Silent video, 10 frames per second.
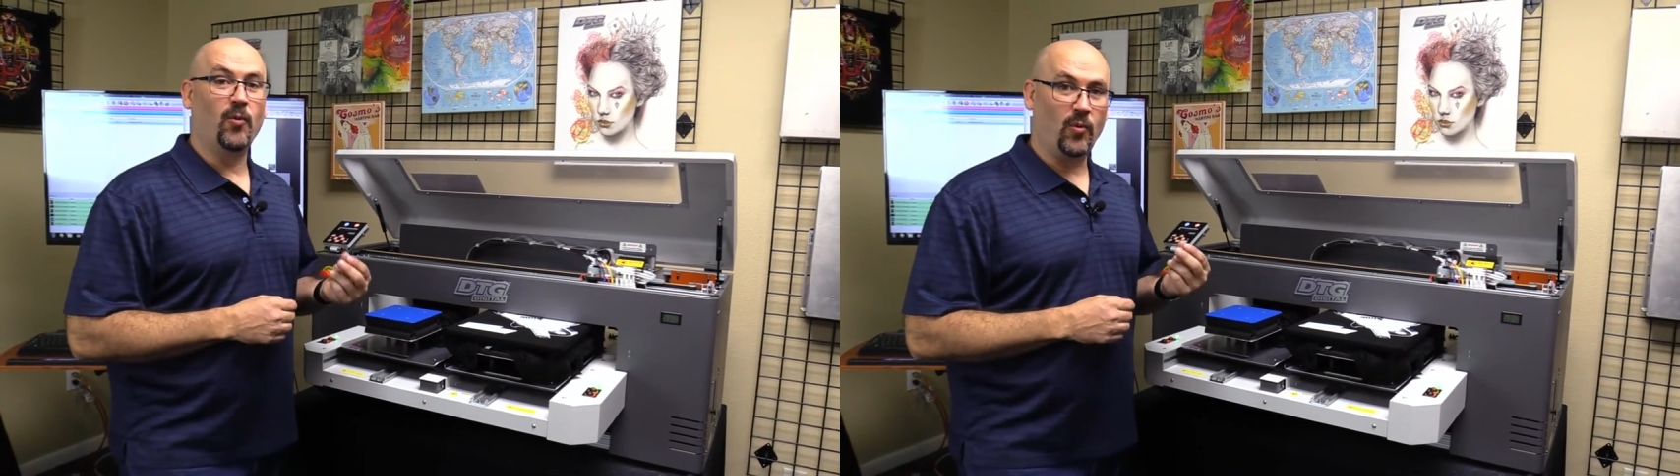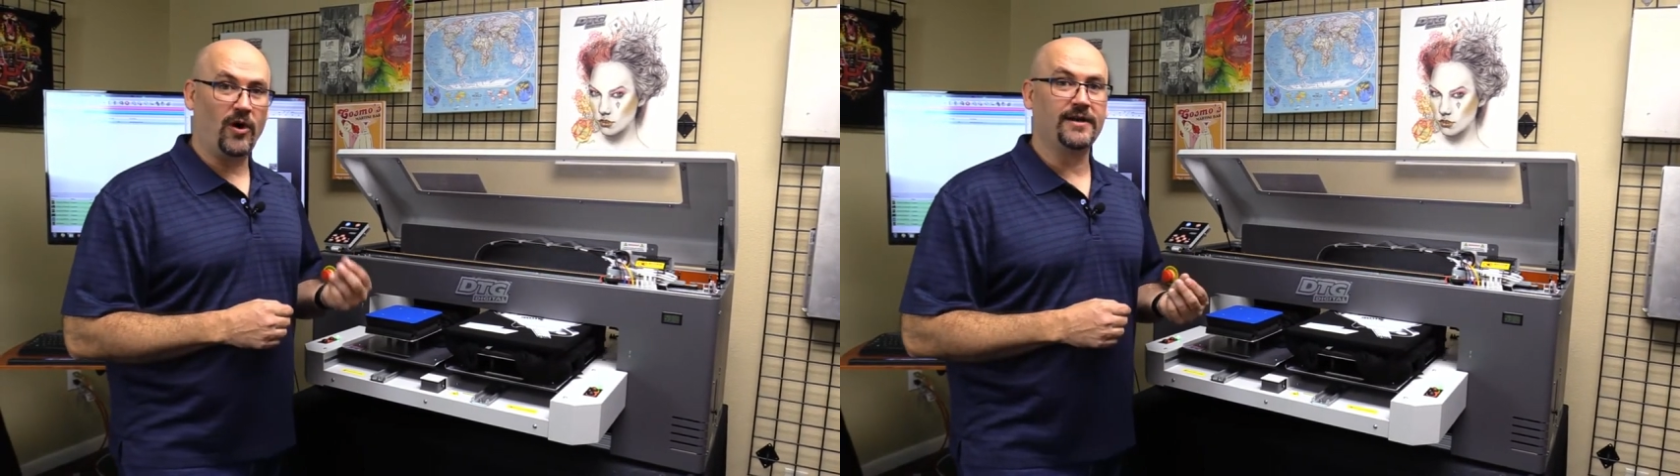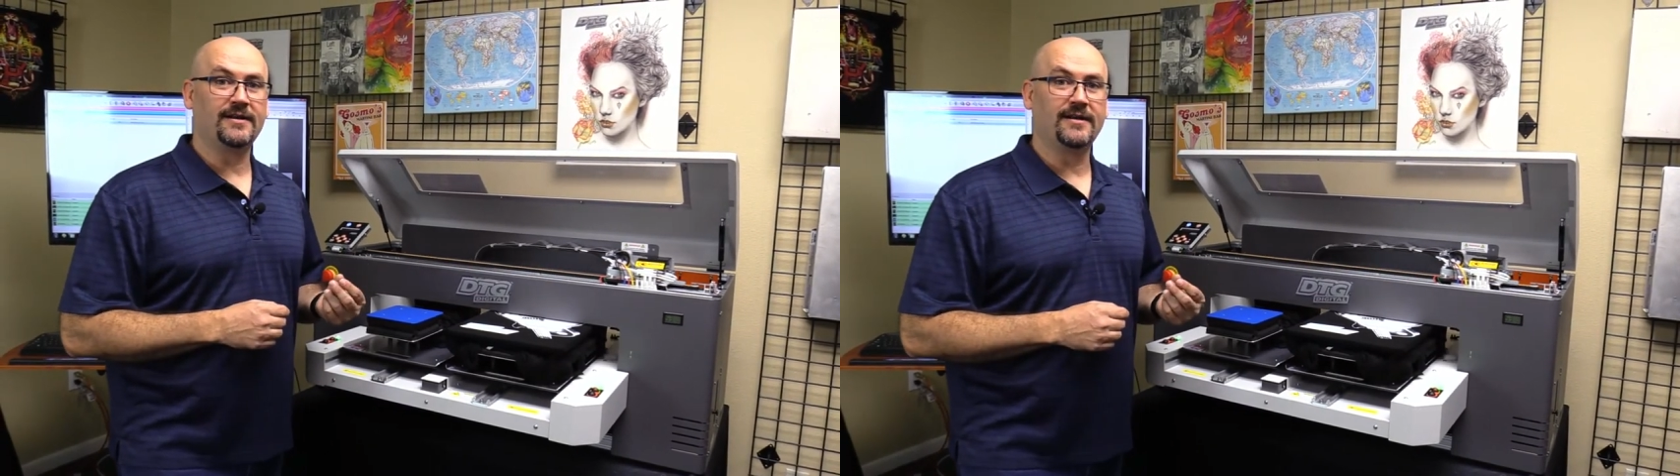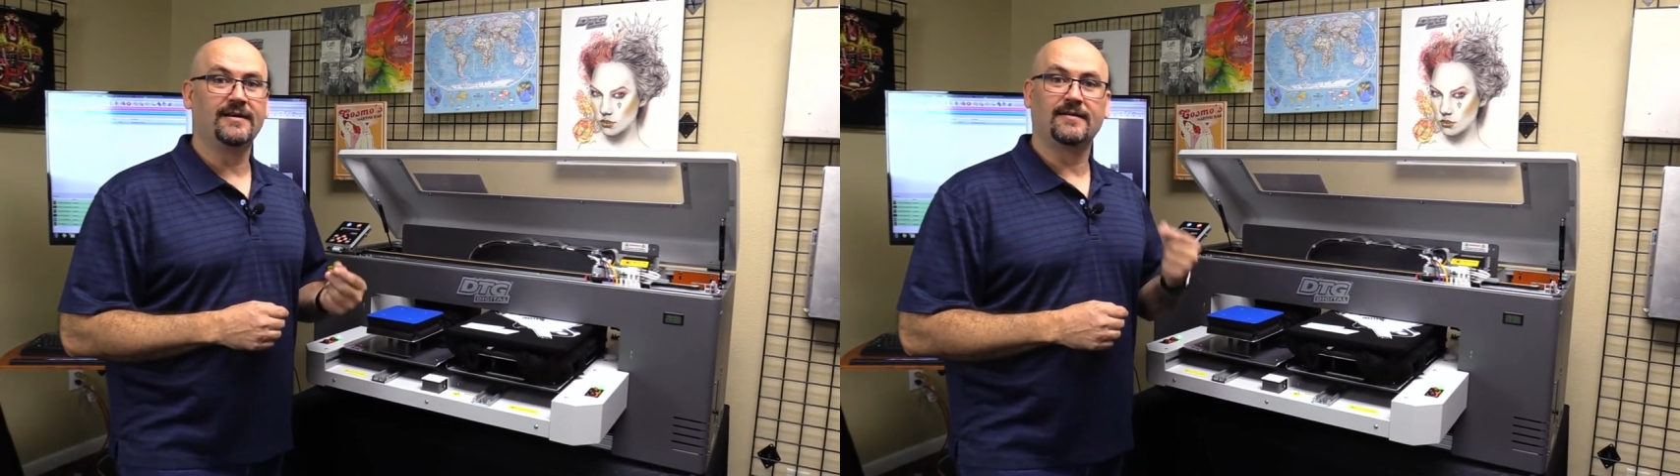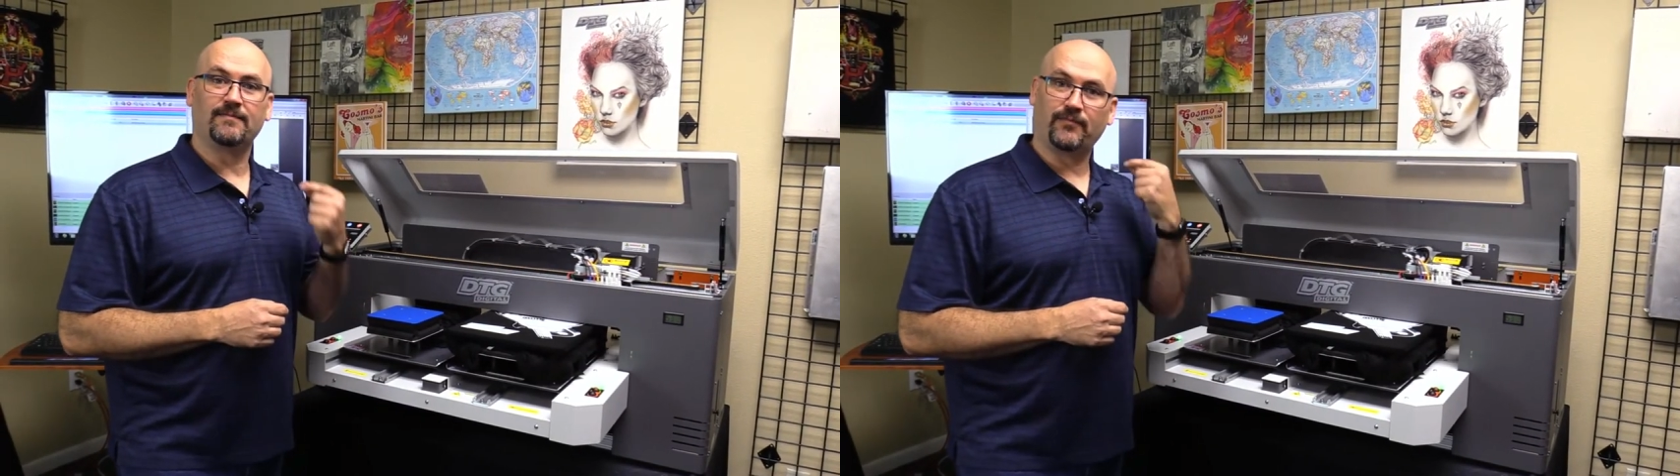want
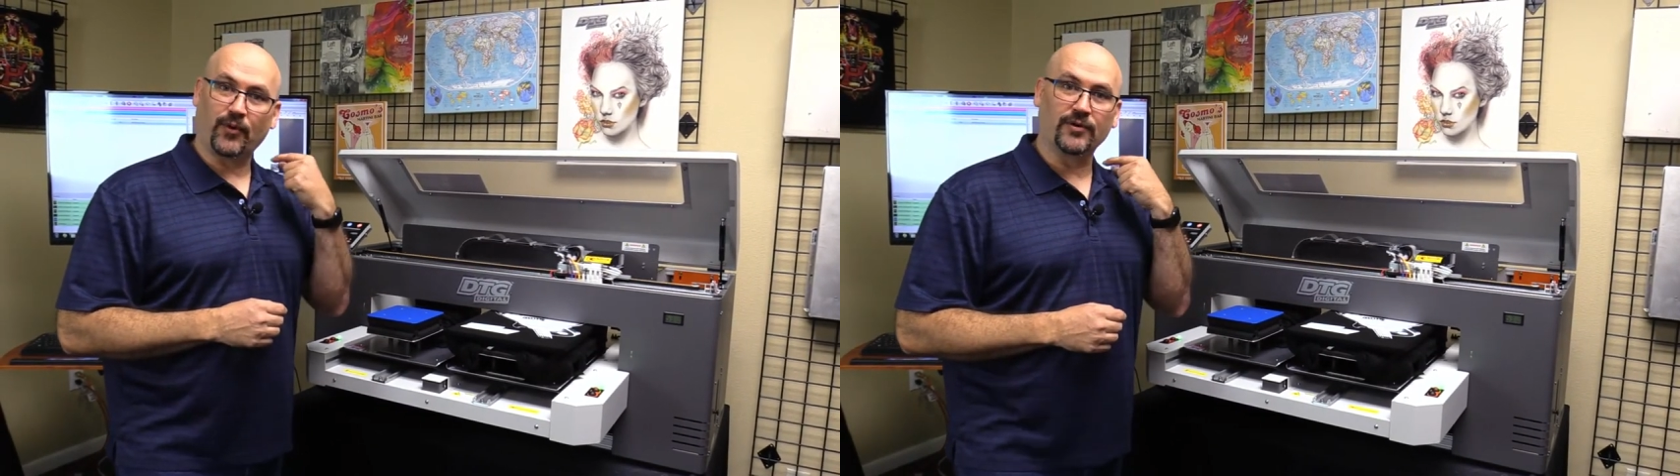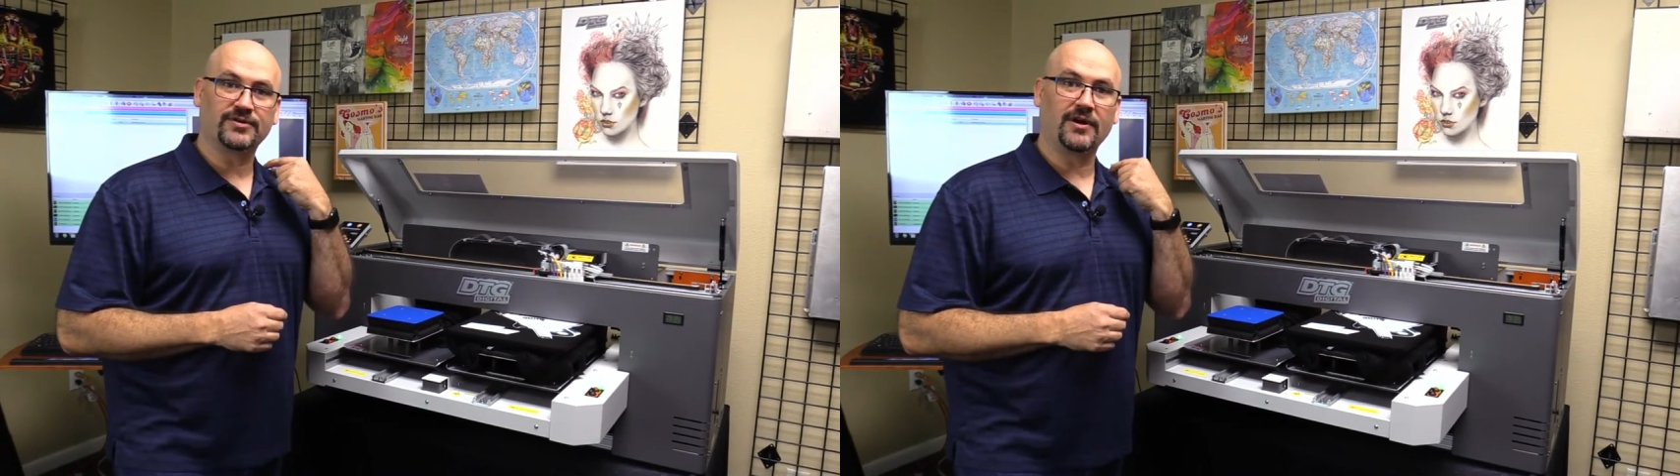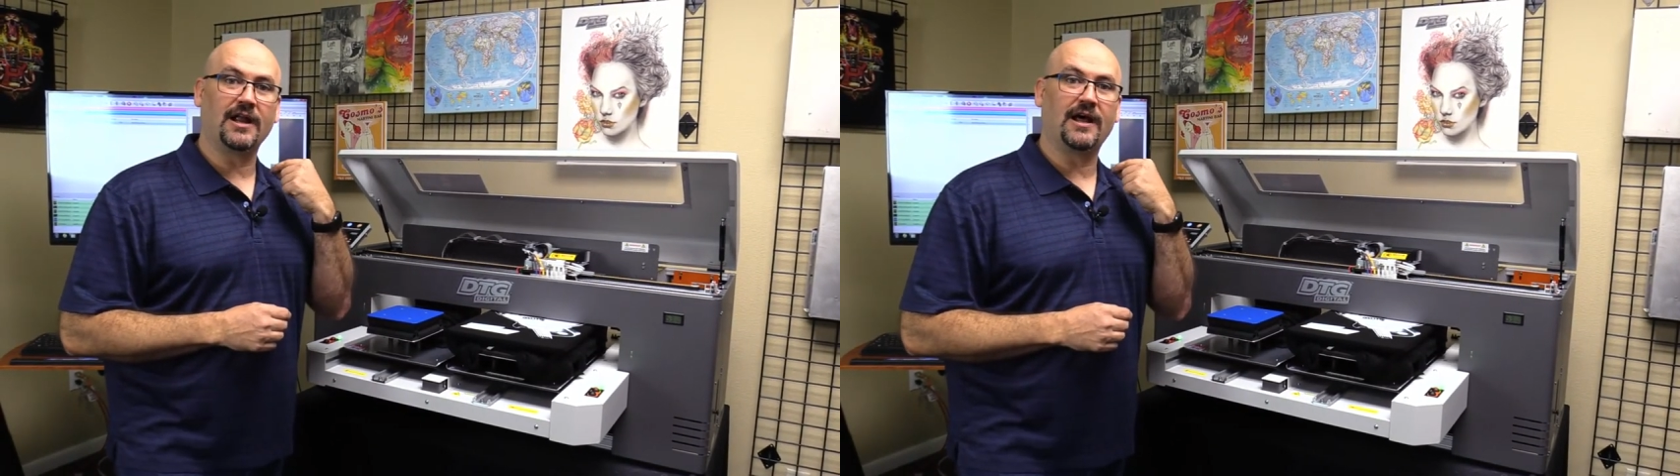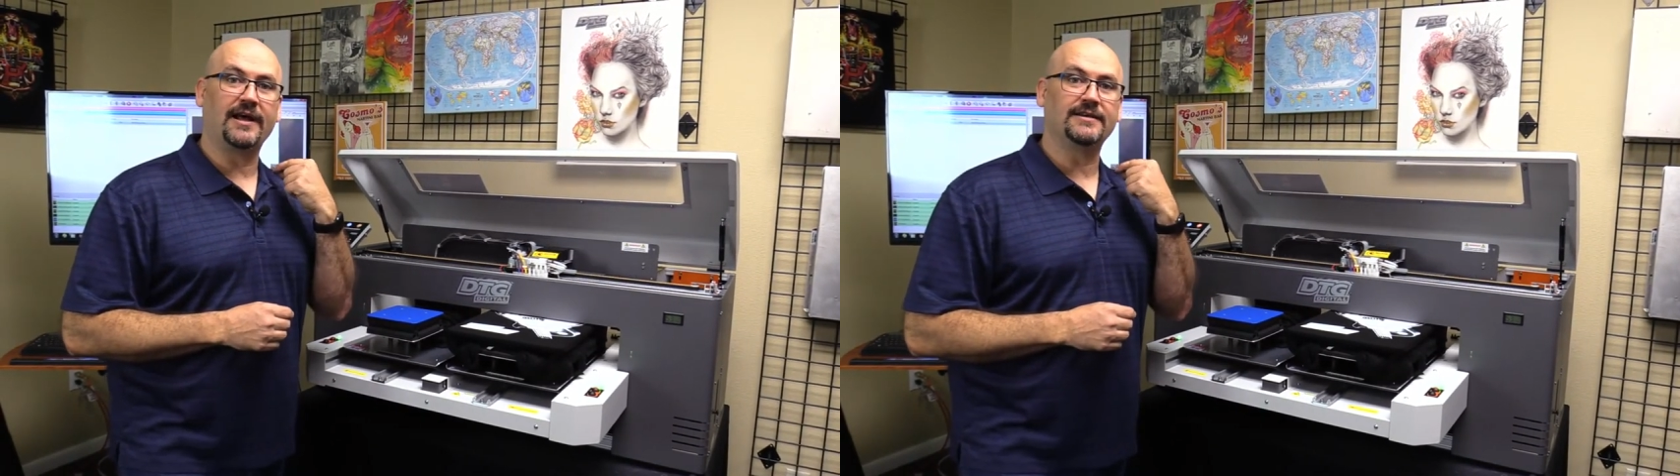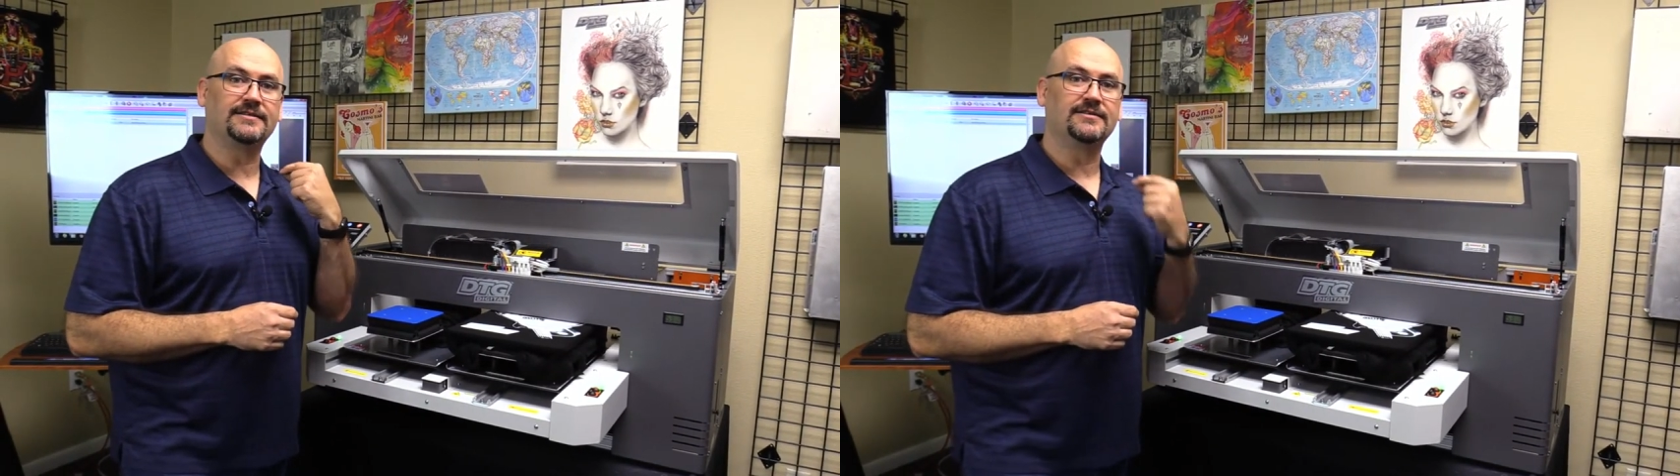
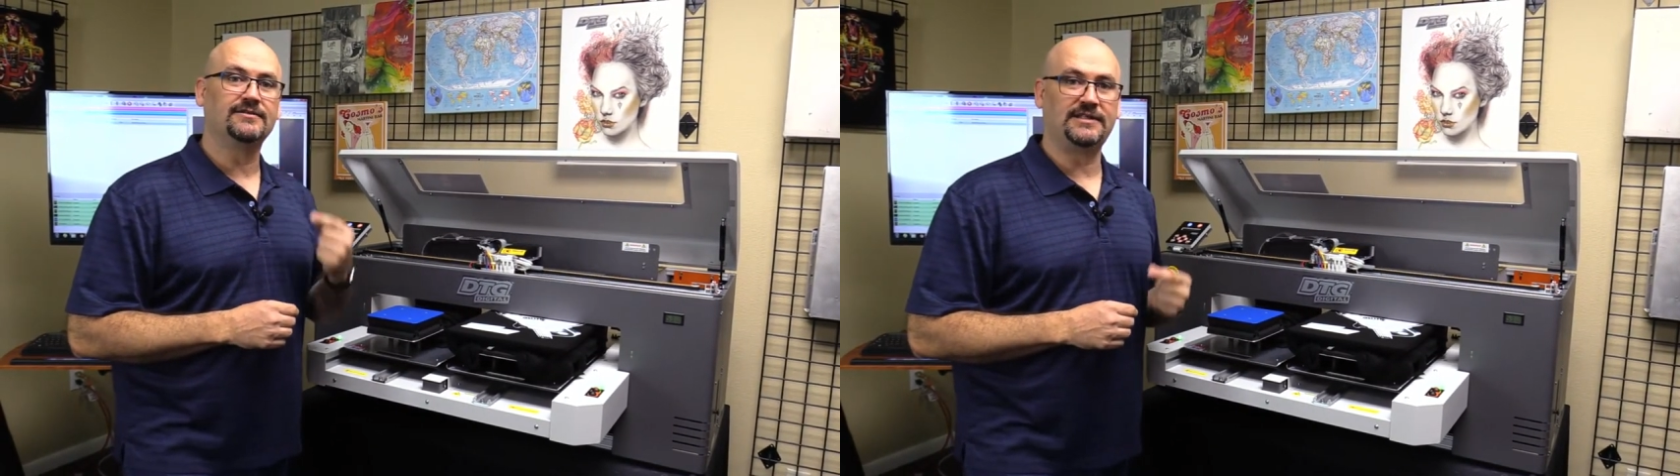personalized